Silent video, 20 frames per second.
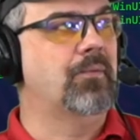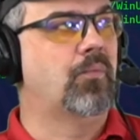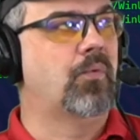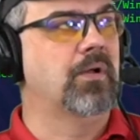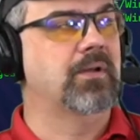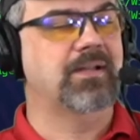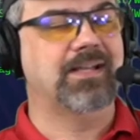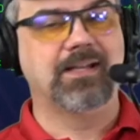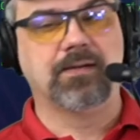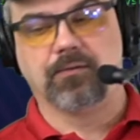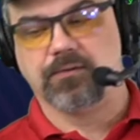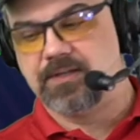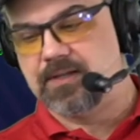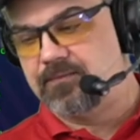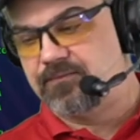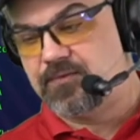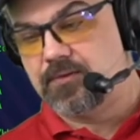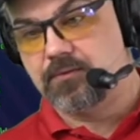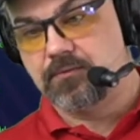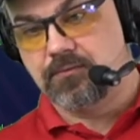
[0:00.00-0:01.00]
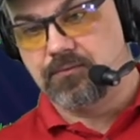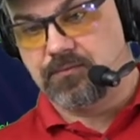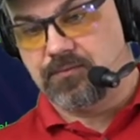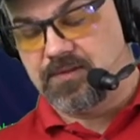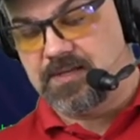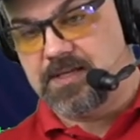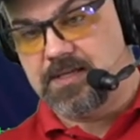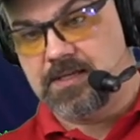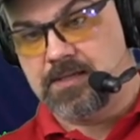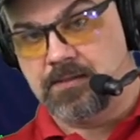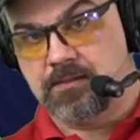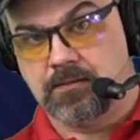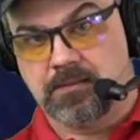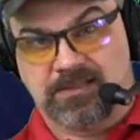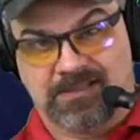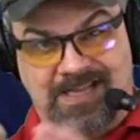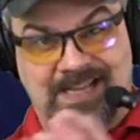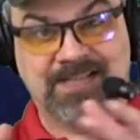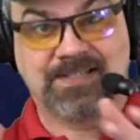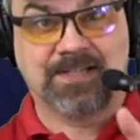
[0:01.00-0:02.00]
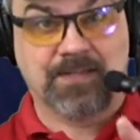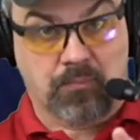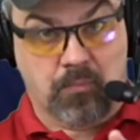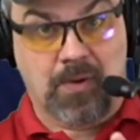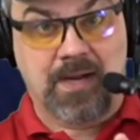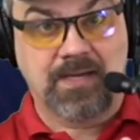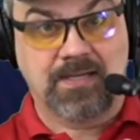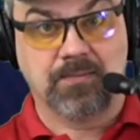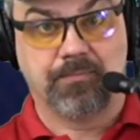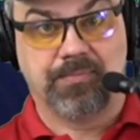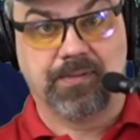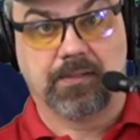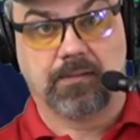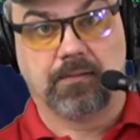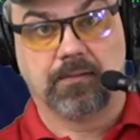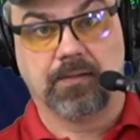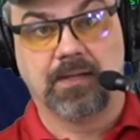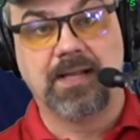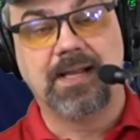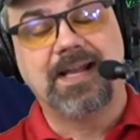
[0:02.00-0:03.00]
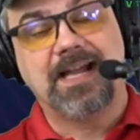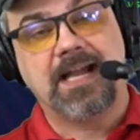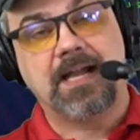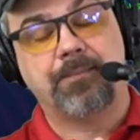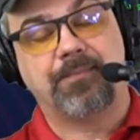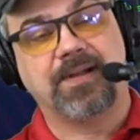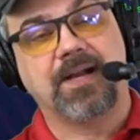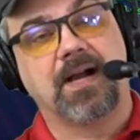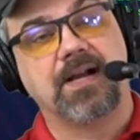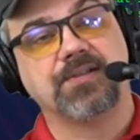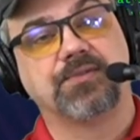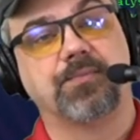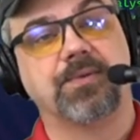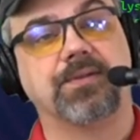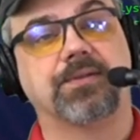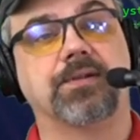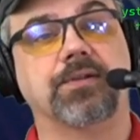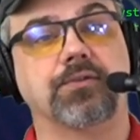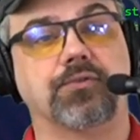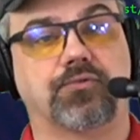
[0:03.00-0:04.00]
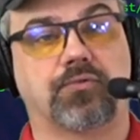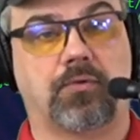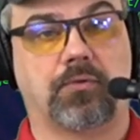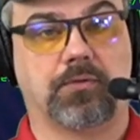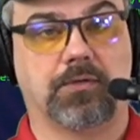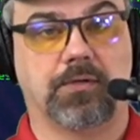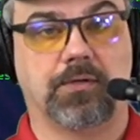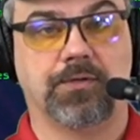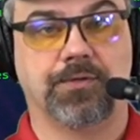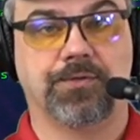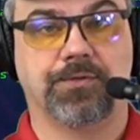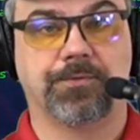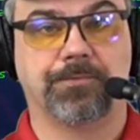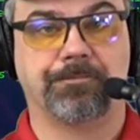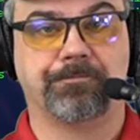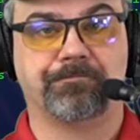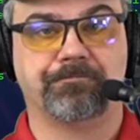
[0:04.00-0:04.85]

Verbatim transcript: one, it'll give you the classic way to build APIs with controllers.